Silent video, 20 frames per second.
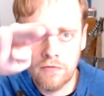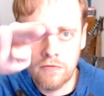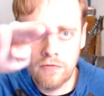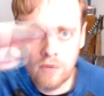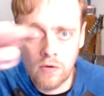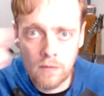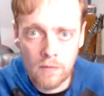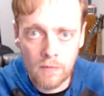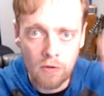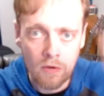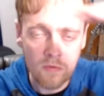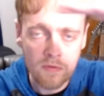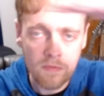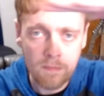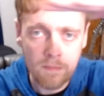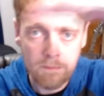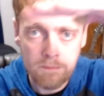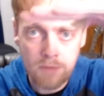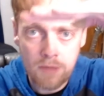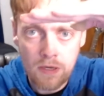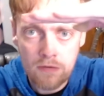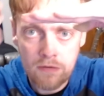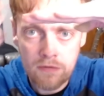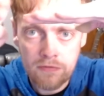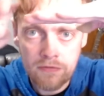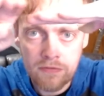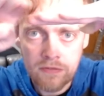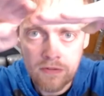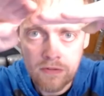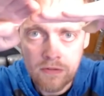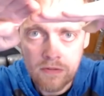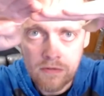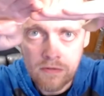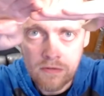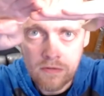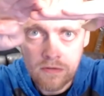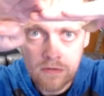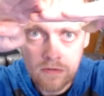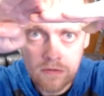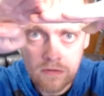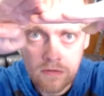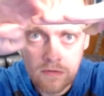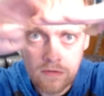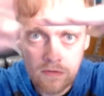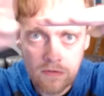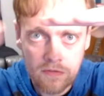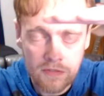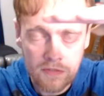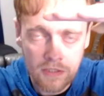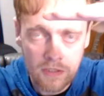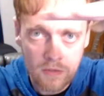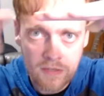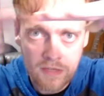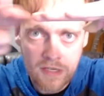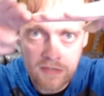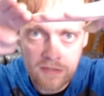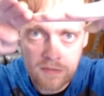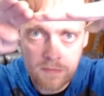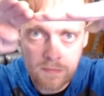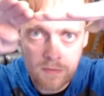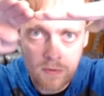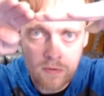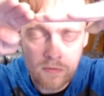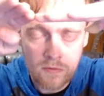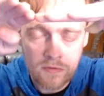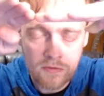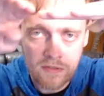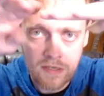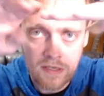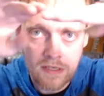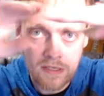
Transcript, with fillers: form goes above zero mm-hmm. decibels and